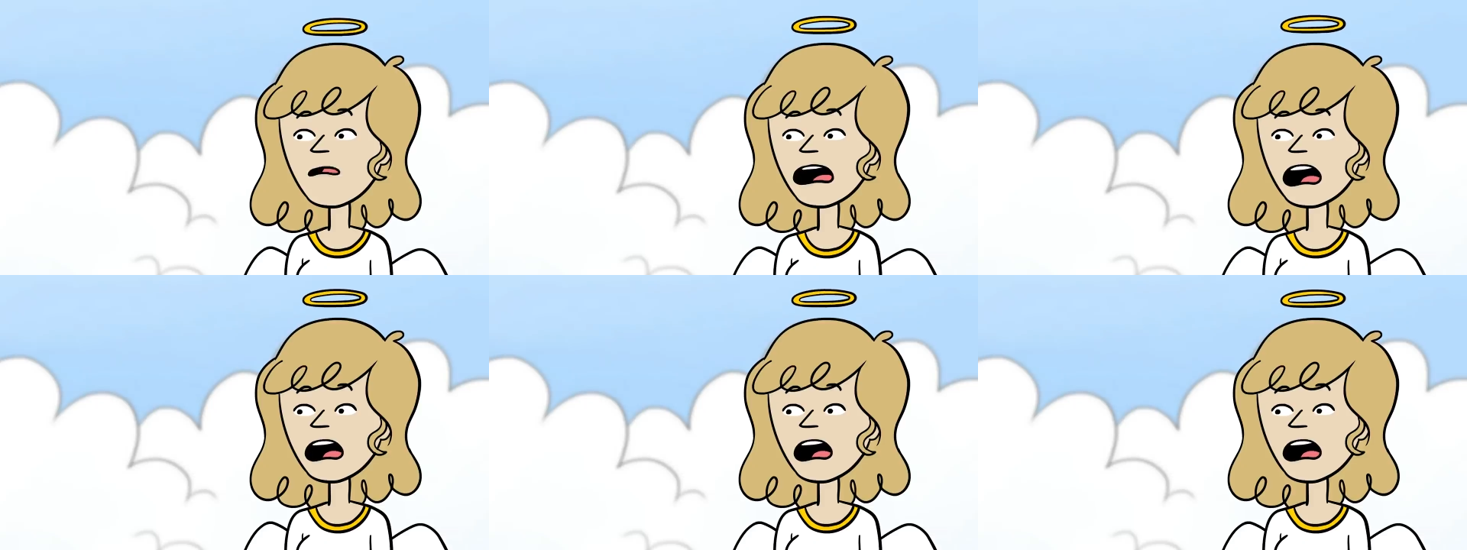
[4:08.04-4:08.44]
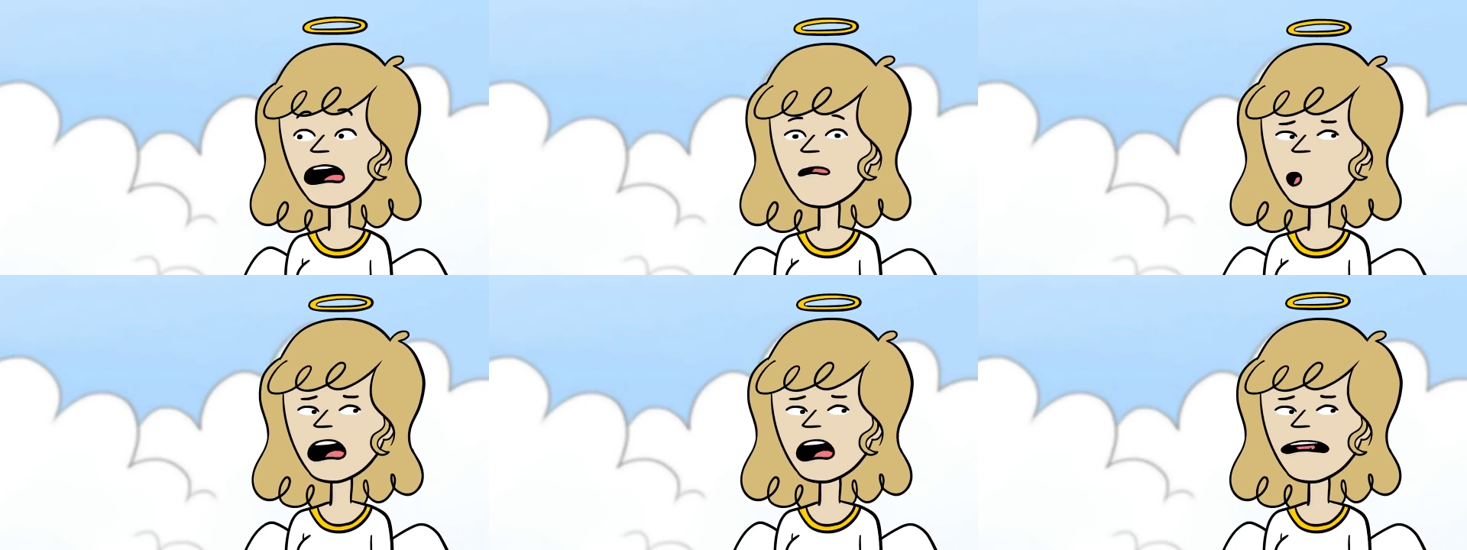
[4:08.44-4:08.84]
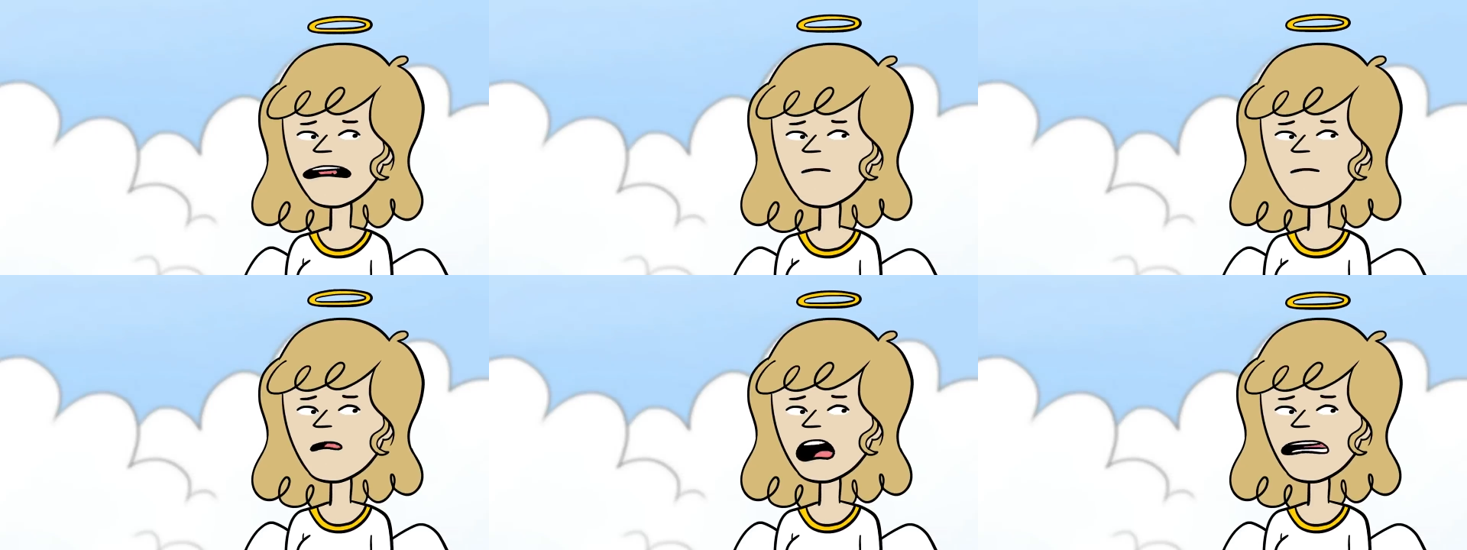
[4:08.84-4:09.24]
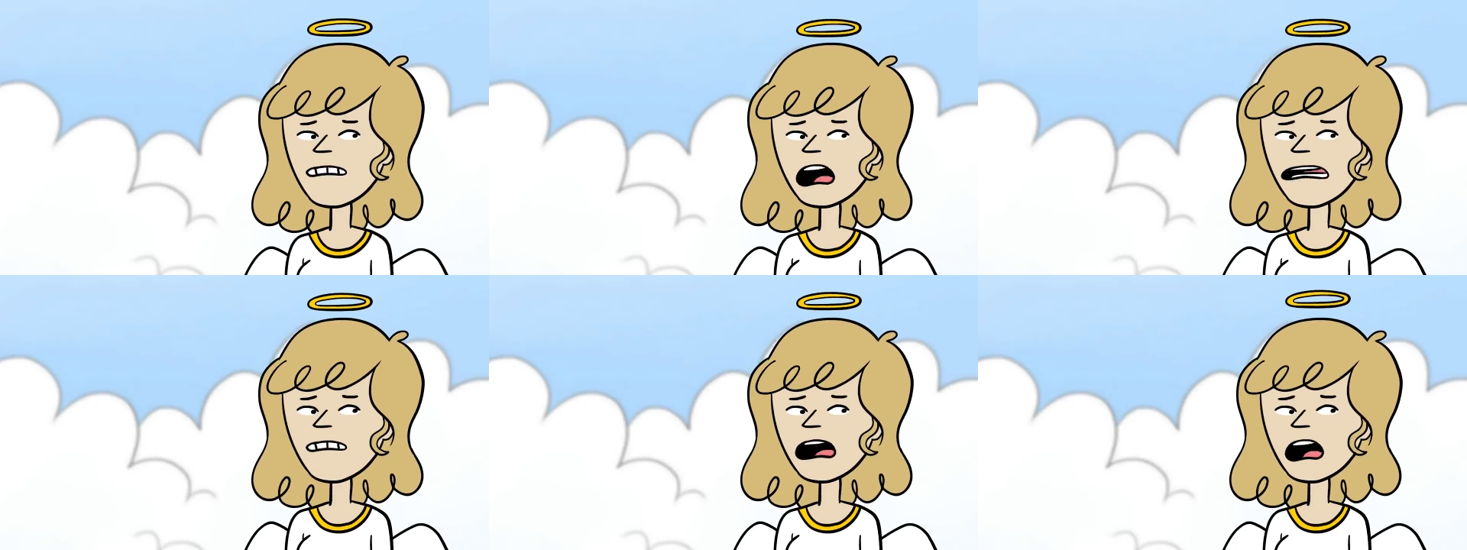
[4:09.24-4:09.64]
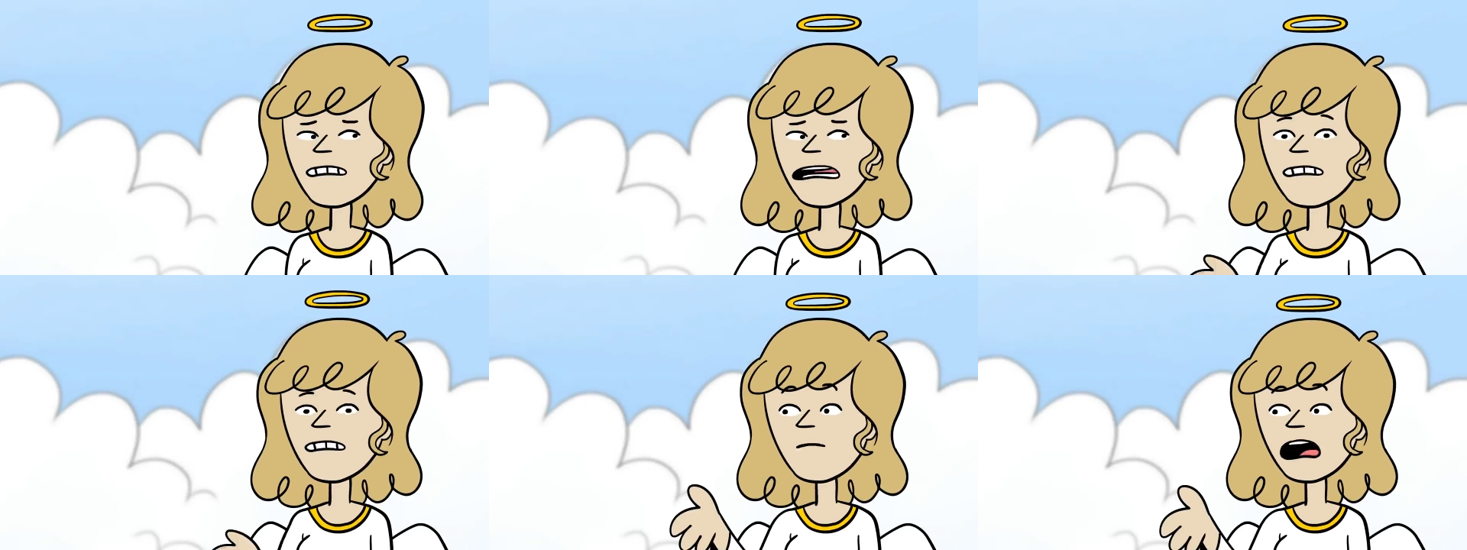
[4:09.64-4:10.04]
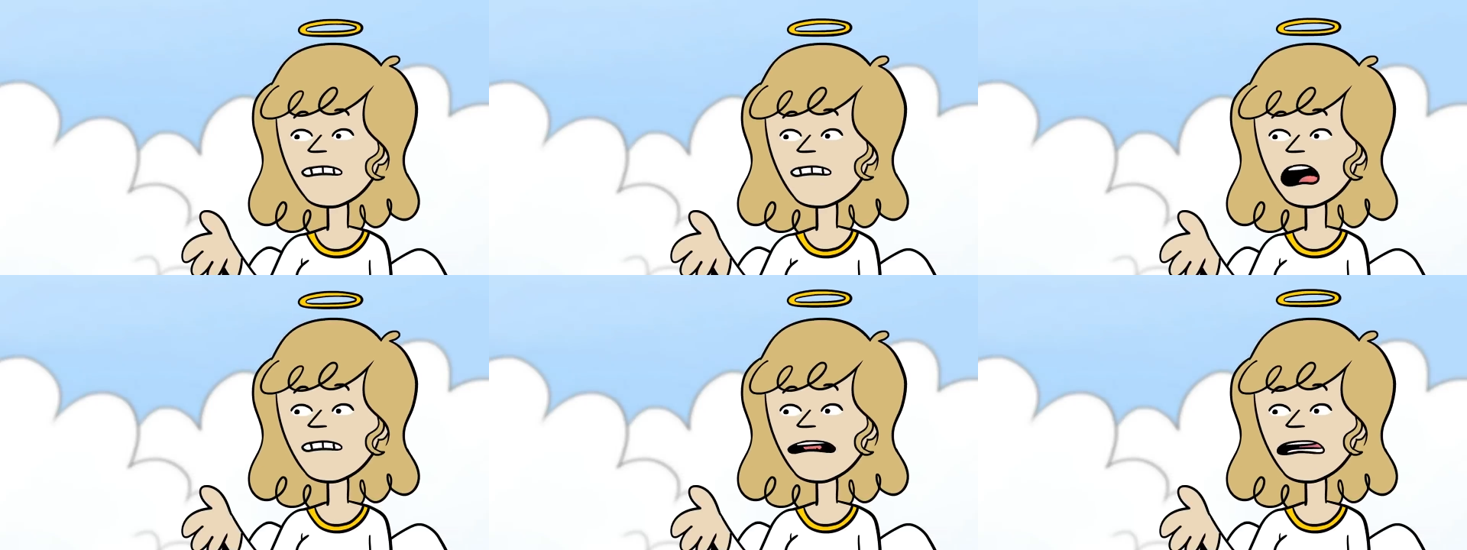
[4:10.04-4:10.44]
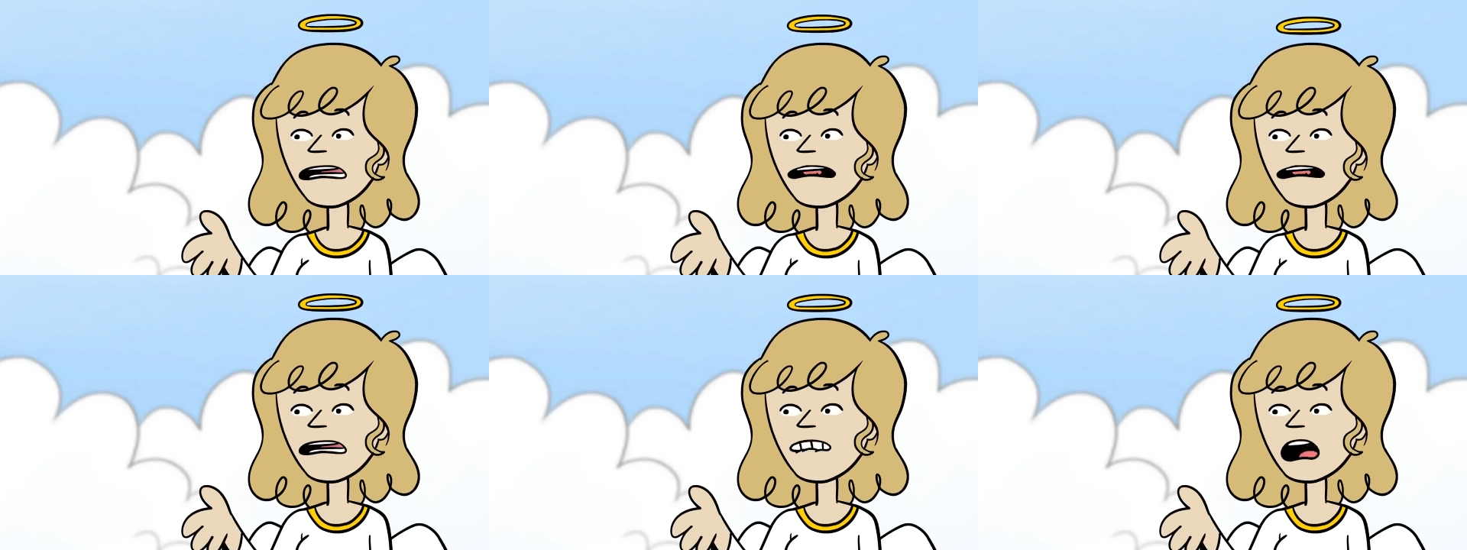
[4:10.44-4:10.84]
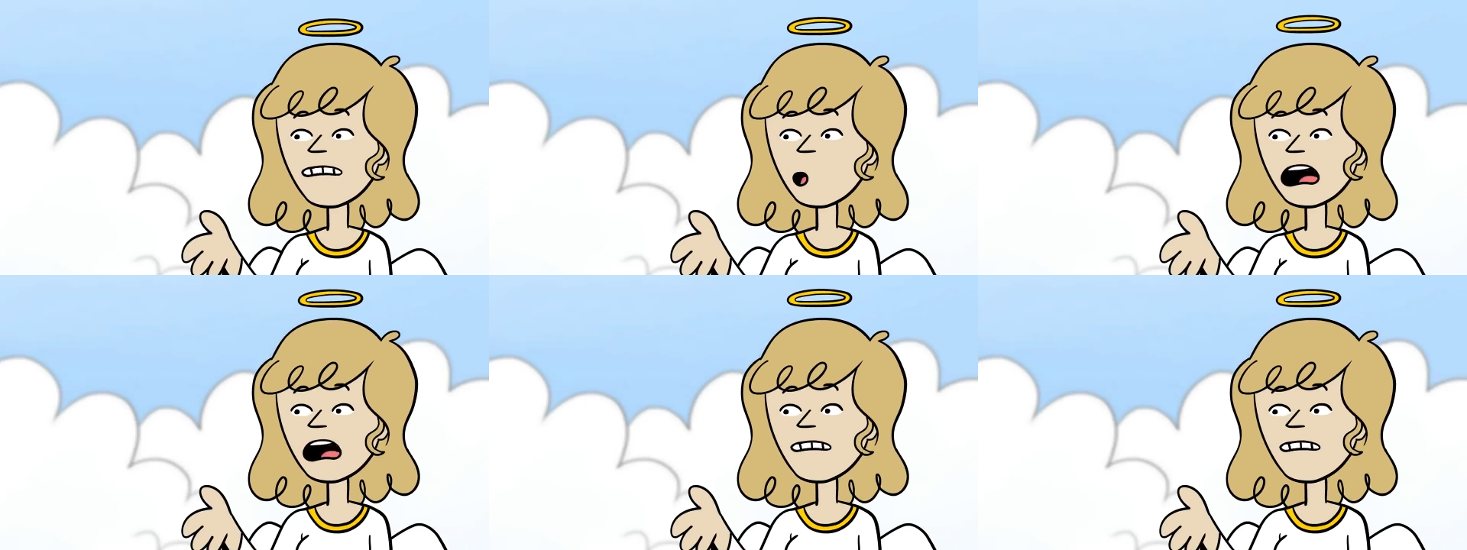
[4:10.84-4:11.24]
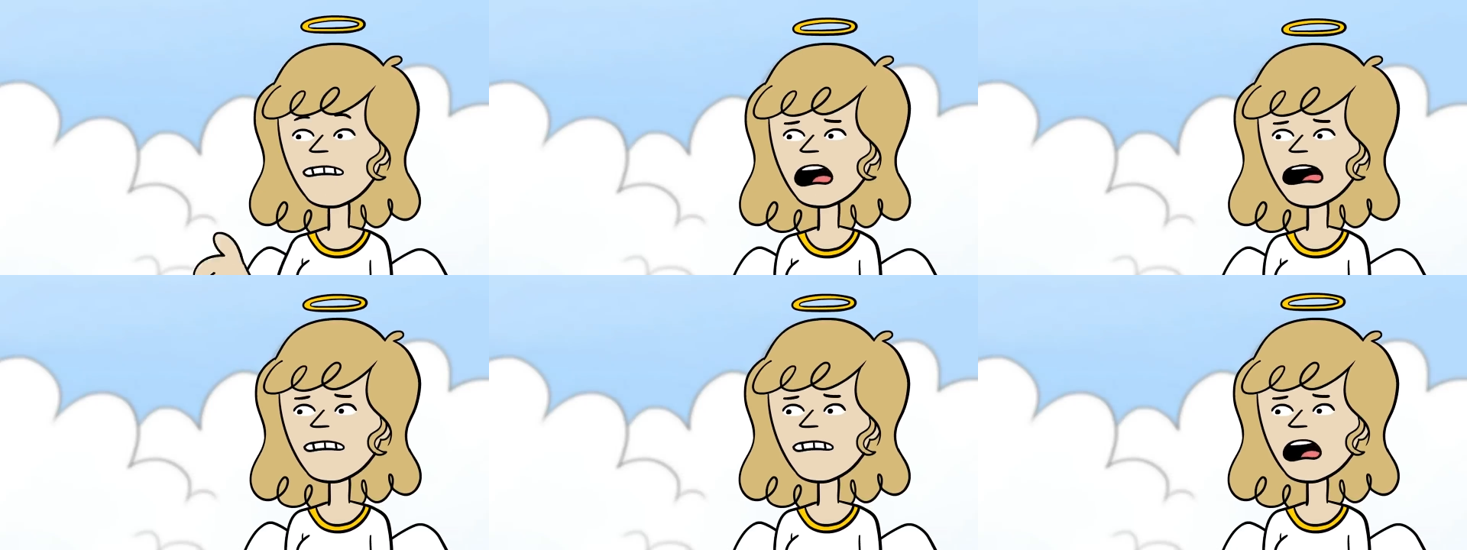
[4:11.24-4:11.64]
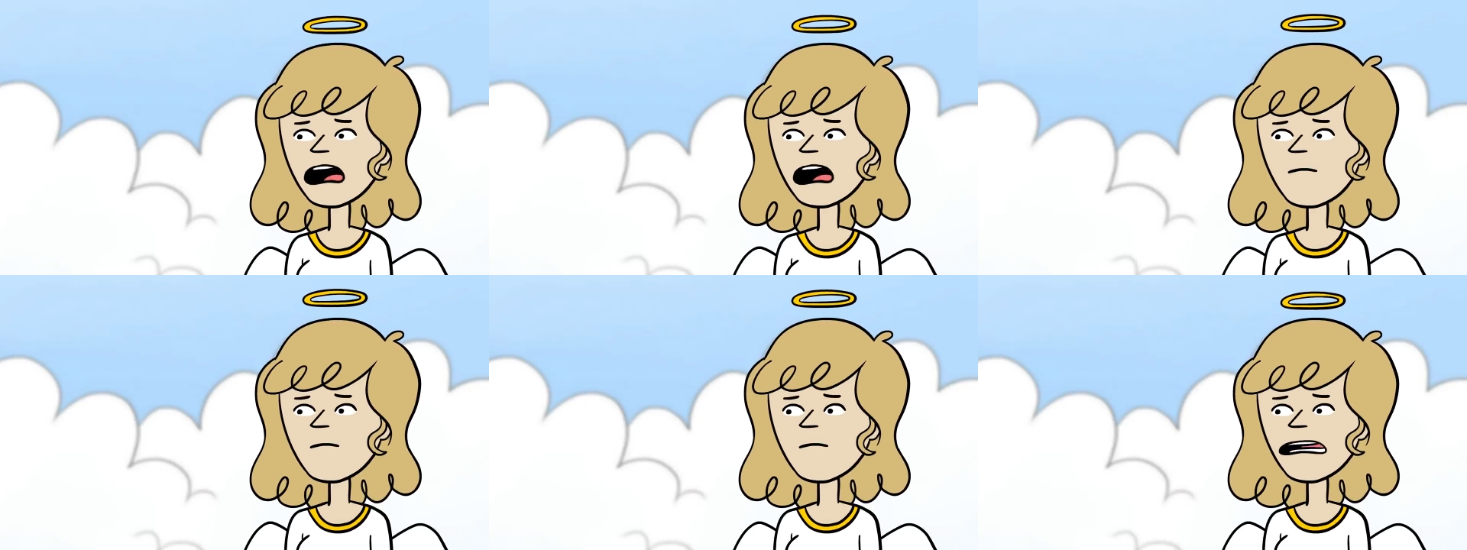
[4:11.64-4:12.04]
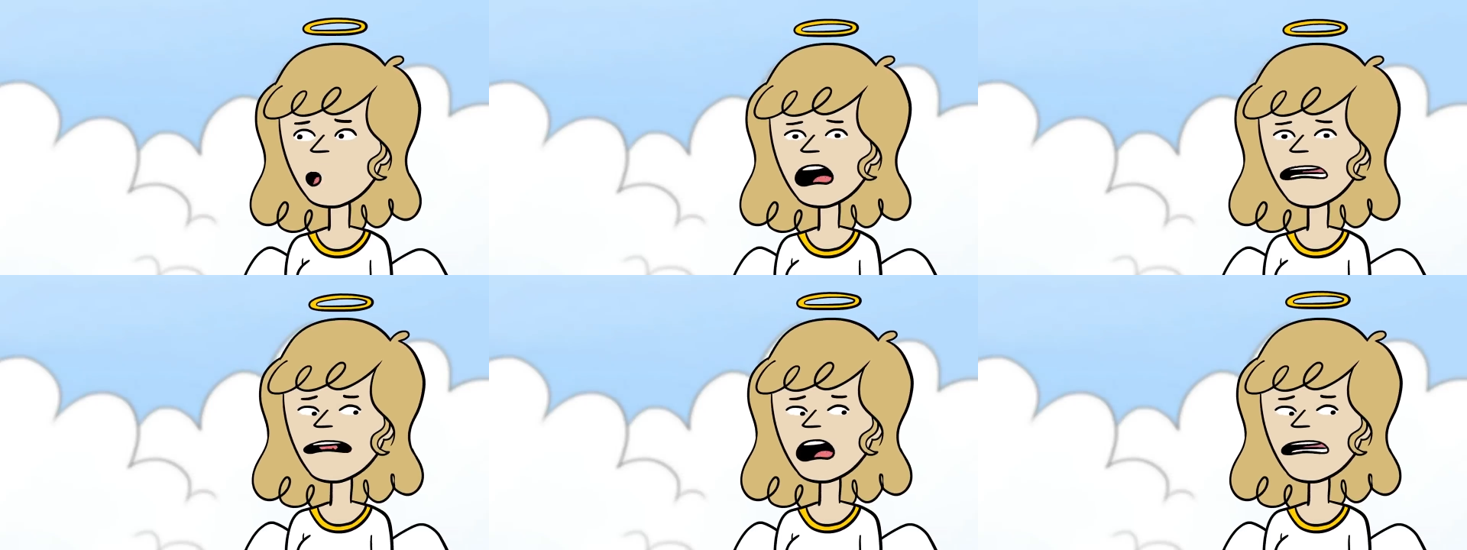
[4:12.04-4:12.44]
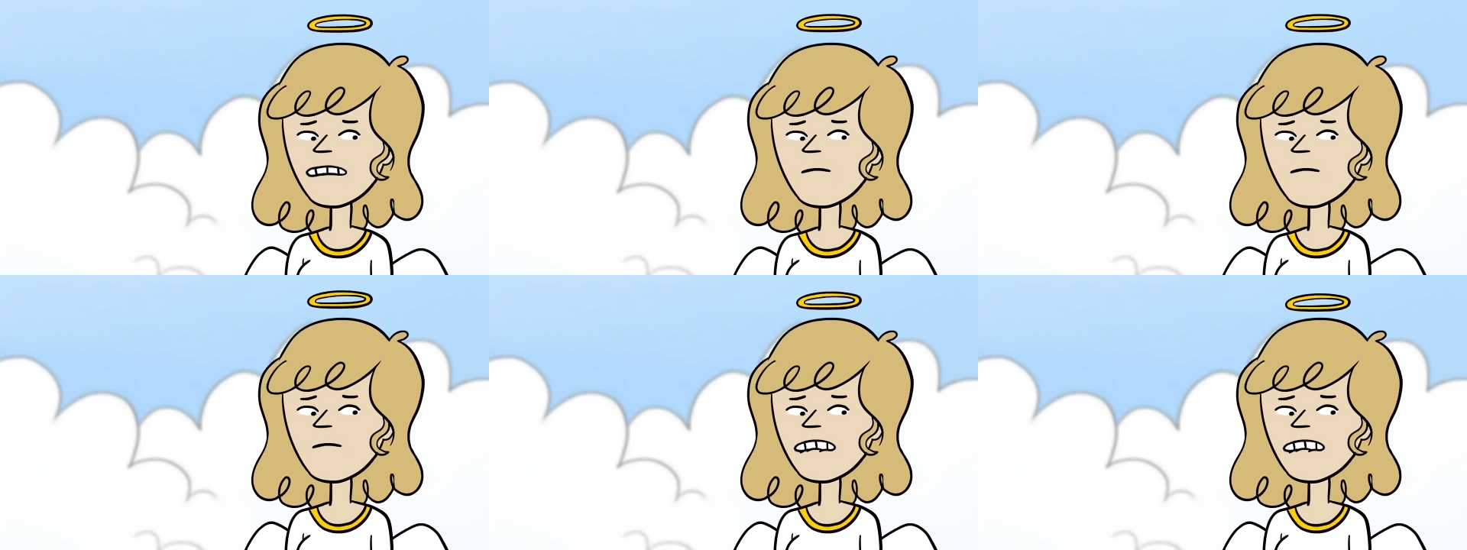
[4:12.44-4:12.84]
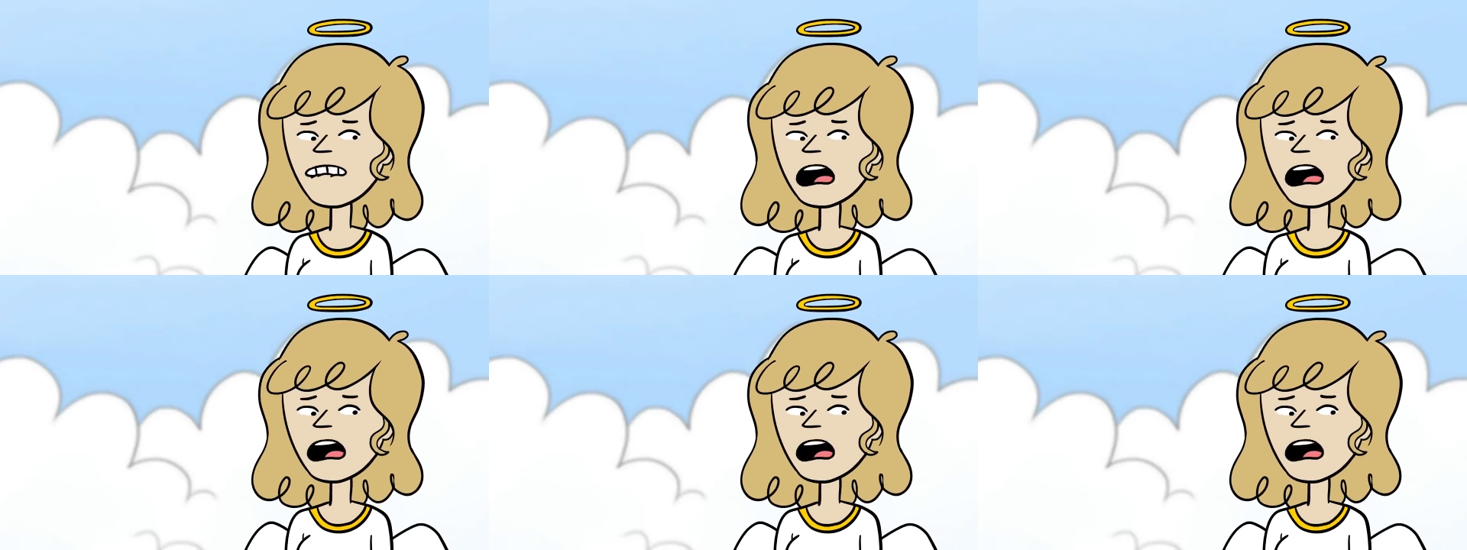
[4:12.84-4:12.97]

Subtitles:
(no speaker visible)